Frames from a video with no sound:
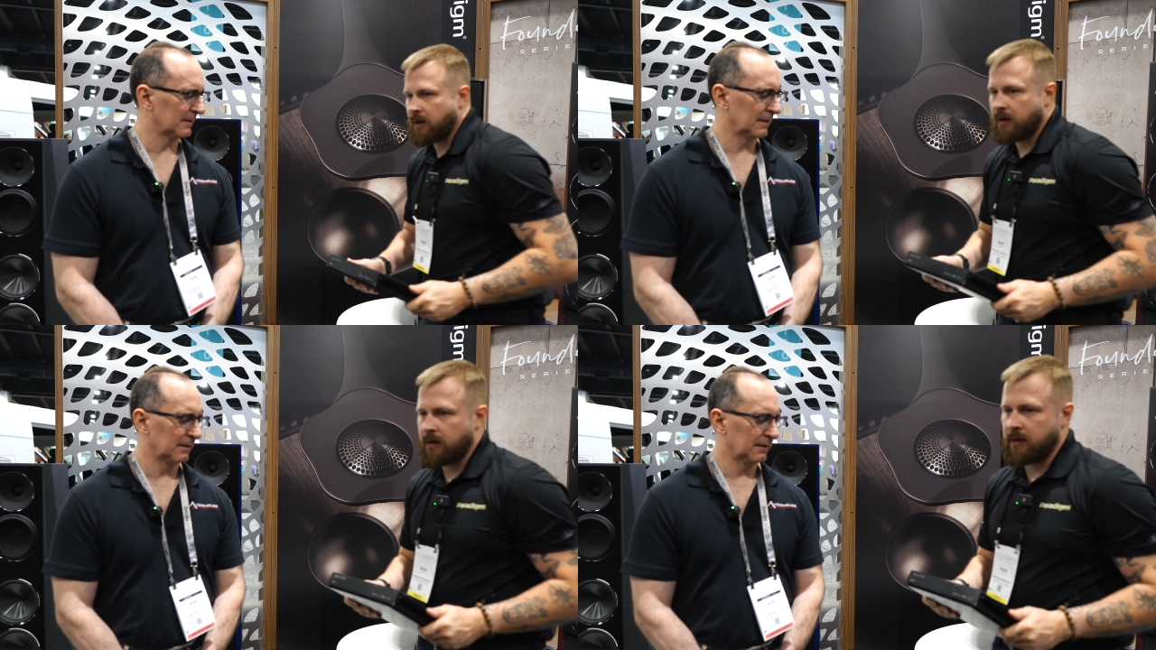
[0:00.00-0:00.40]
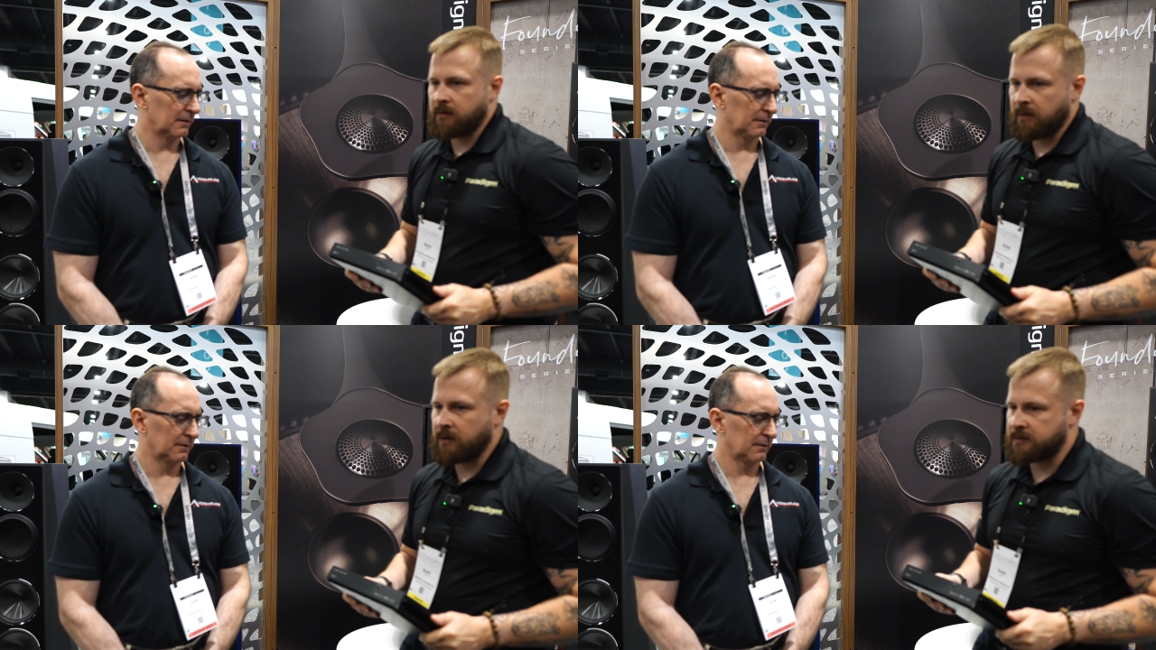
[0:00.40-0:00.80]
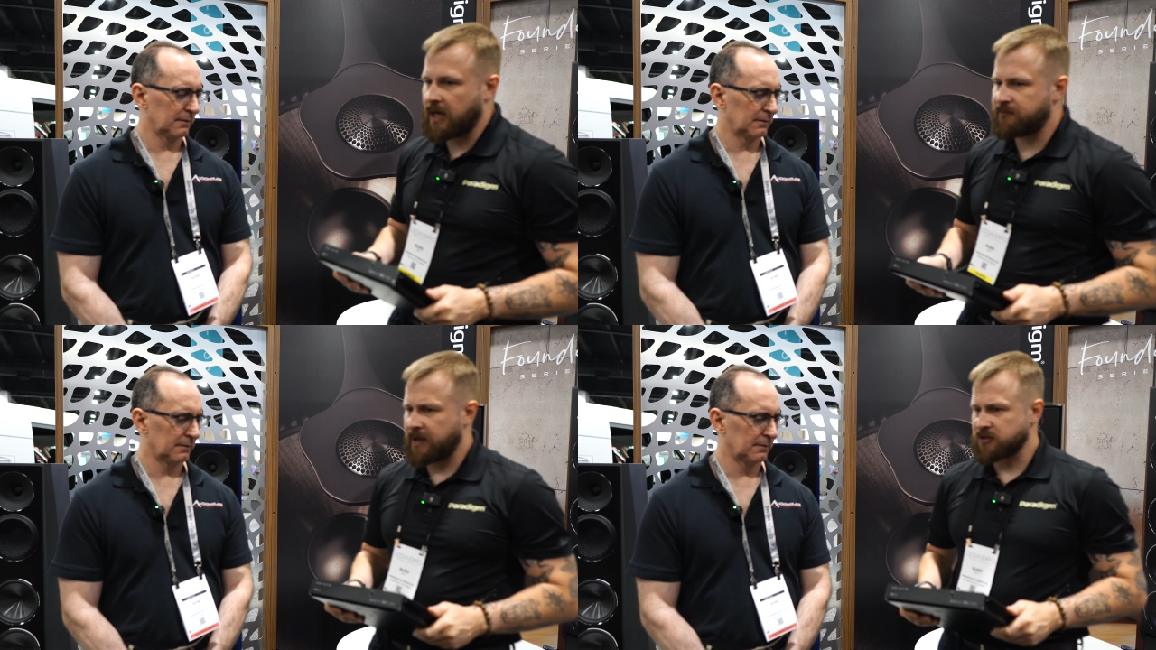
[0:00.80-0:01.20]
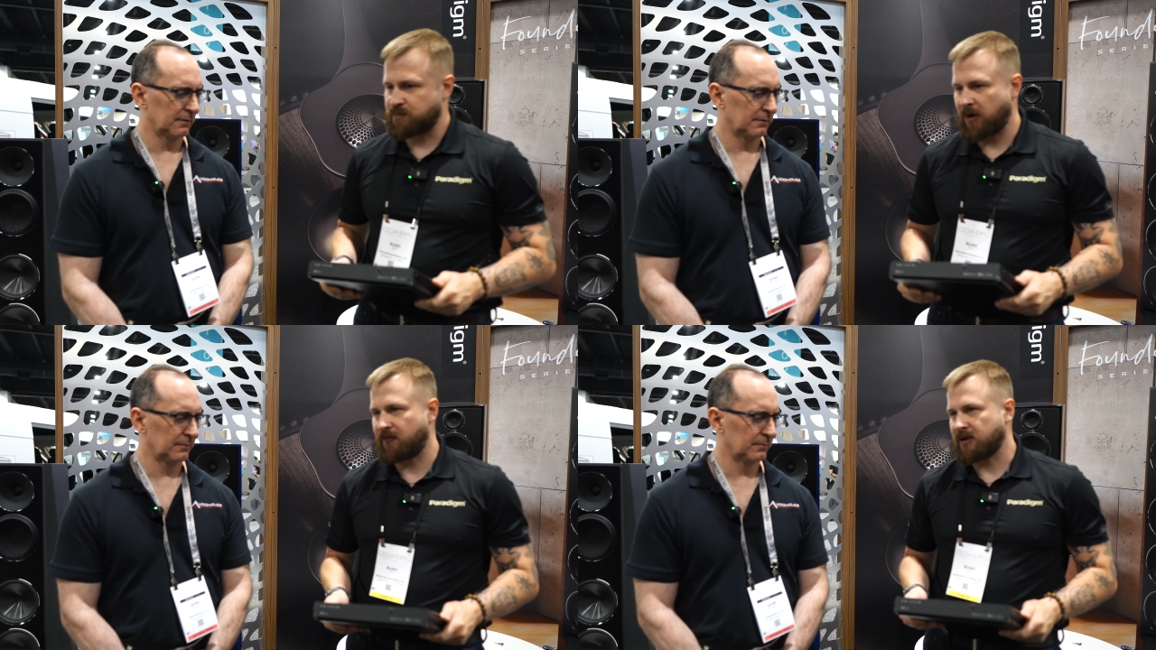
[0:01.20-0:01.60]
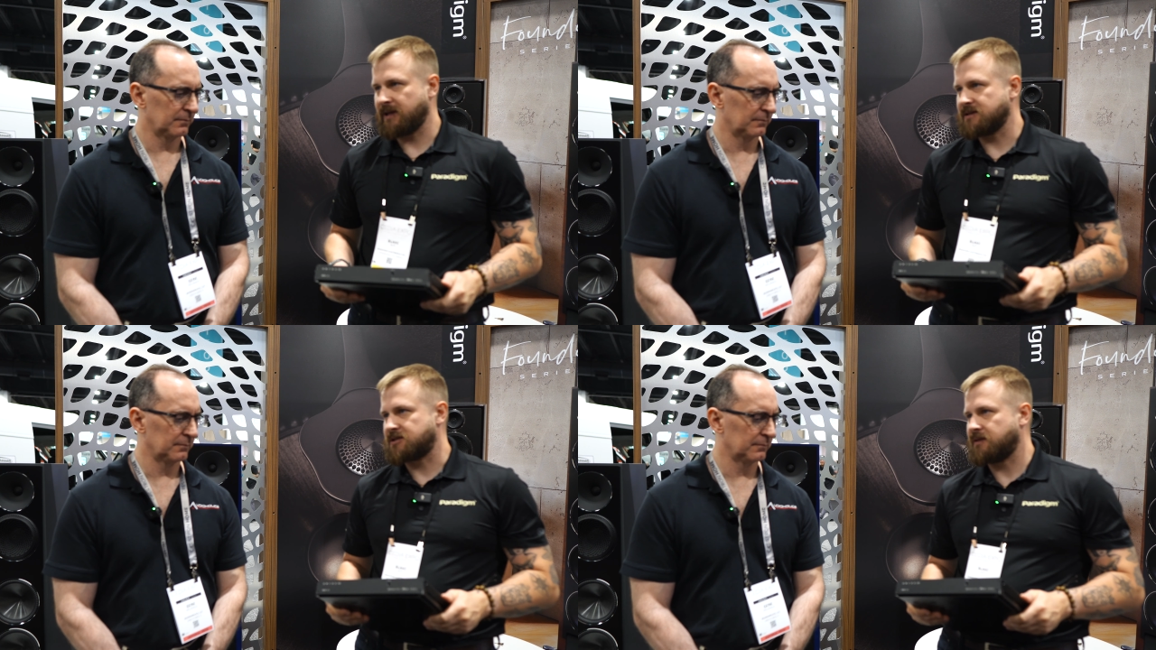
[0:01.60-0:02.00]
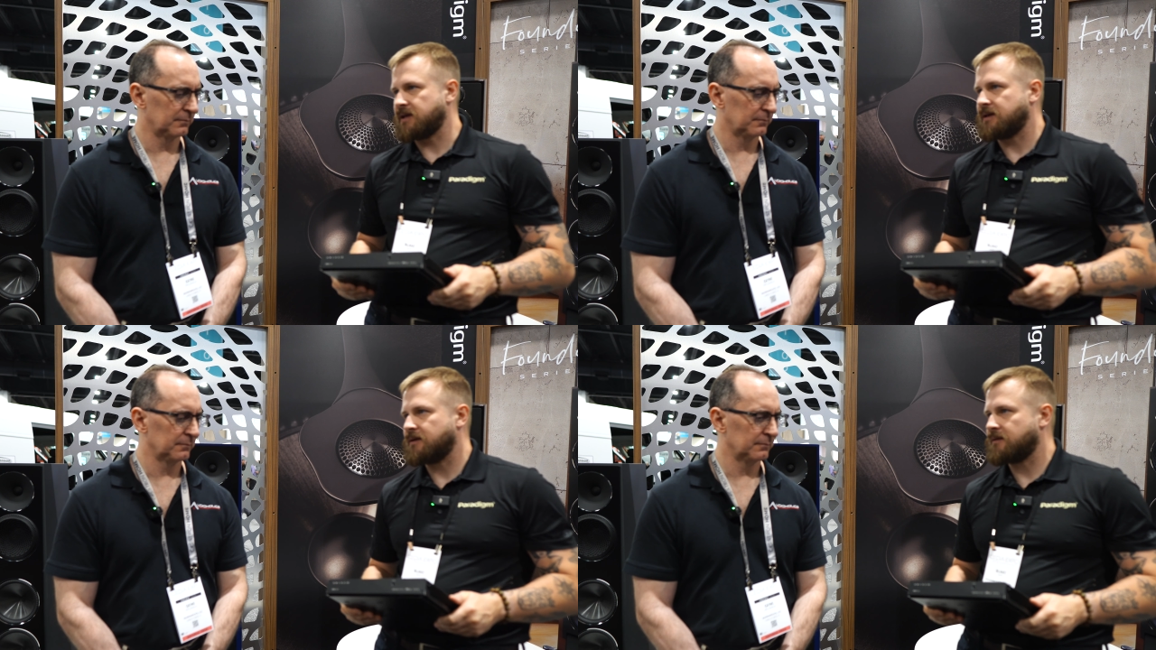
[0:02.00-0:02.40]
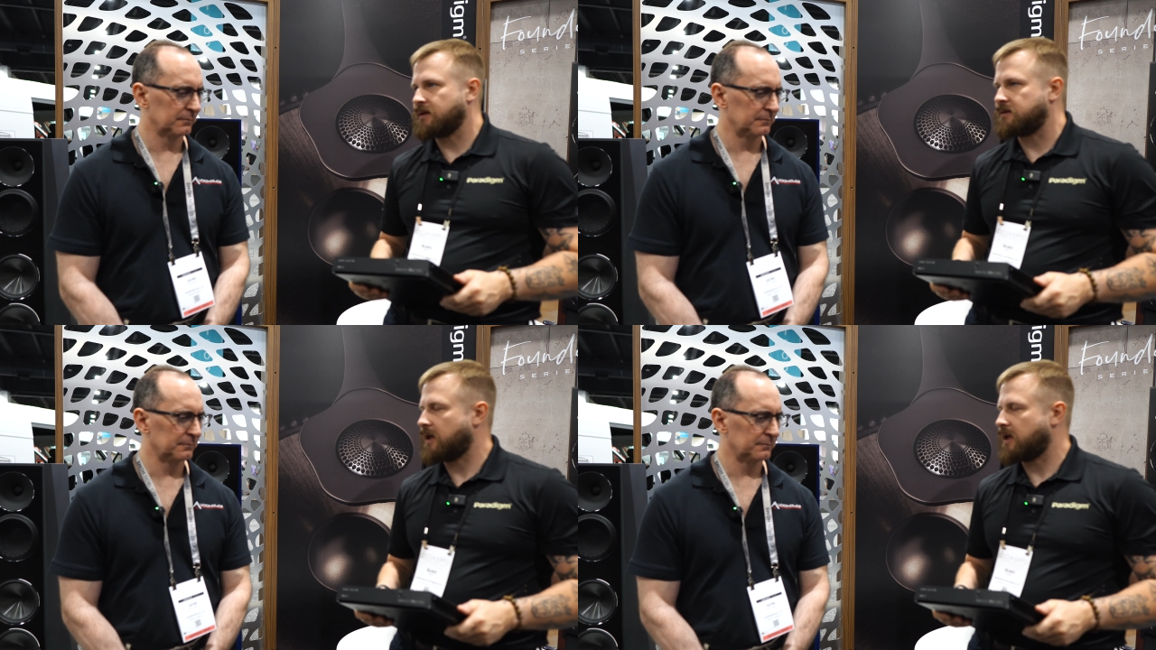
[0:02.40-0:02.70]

Speaker 1: uh, and, and, it dovetails perfectly into the, the